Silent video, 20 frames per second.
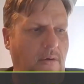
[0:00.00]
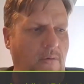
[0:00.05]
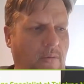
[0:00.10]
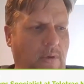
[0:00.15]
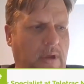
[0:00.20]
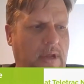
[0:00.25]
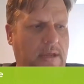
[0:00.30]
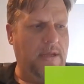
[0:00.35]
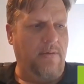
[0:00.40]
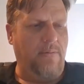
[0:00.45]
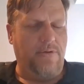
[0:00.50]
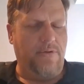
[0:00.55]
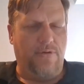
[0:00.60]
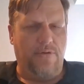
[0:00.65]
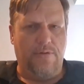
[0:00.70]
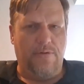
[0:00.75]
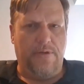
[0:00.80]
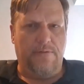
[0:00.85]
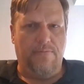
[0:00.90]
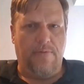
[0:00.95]
We're here with
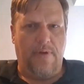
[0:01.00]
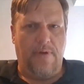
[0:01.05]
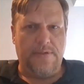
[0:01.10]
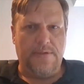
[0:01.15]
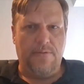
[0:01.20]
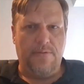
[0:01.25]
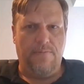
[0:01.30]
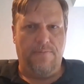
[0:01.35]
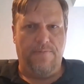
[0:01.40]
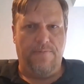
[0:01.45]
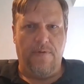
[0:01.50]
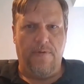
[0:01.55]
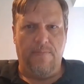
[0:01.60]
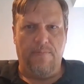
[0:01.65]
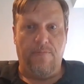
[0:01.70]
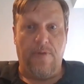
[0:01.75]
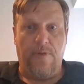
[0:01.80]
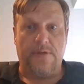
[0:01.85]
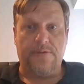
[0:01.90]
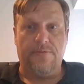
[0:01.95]
Julie Russell
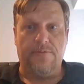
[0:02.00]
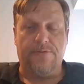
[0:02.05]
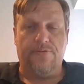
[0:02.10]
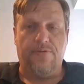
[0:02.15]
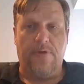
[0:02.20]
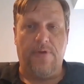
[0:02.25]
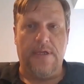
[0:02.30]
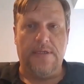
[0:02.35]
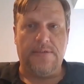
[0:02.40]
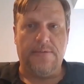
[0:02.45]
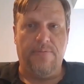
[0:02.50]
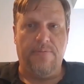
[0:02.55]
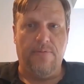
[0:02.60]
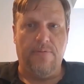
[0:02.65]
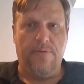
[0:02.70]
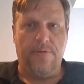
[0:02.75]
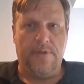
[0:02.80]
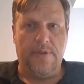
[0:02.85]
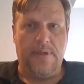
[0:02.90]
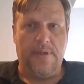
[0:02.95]
from Russell's
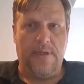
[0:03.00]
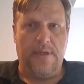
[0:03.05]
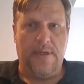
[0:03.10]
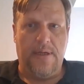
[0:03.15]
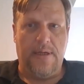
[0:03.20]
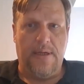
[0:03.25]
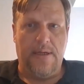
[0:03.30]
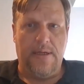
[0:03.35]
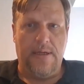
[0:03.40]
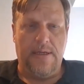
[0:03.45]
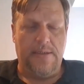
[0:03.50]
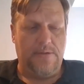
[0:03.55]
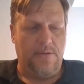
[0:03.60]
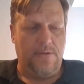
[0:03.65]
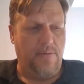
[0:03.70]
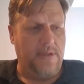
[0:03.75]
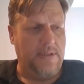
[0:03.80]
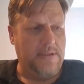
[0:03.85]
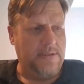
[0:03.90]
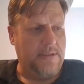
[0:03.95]
Transport in
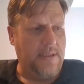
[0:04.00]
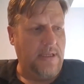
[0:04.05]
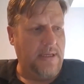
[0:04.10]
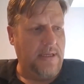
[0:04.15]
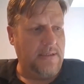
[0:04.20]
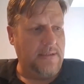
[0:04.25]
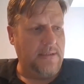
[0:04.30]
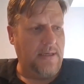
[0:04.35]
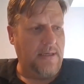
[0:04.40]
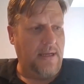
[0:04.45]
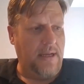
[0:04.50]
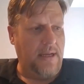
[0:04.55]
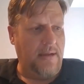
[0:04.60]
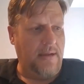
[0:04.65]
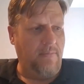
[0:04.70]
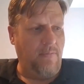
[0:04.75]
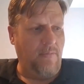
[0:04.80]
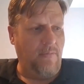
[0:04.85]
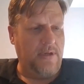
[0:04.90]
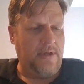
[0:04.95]
Queensland,
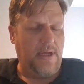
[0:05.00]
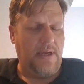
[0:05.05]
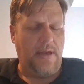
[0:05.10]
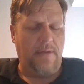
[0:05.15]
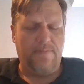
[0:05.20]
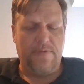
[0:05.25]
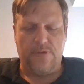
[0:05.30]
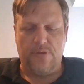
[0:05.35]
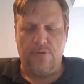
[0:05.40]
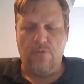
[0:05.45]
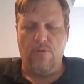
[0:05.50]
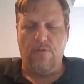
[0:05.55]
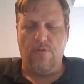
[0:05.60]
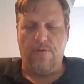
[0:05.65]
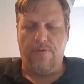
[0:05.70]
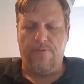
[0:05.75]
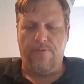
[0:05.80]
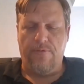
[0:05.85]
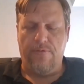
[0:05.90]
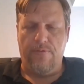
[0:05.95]
and we're going to have a talk
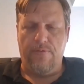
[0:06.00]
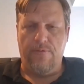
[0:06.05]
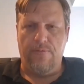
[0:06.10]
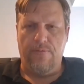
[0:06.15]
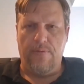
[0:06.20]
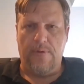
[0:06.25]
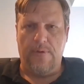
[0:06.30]
through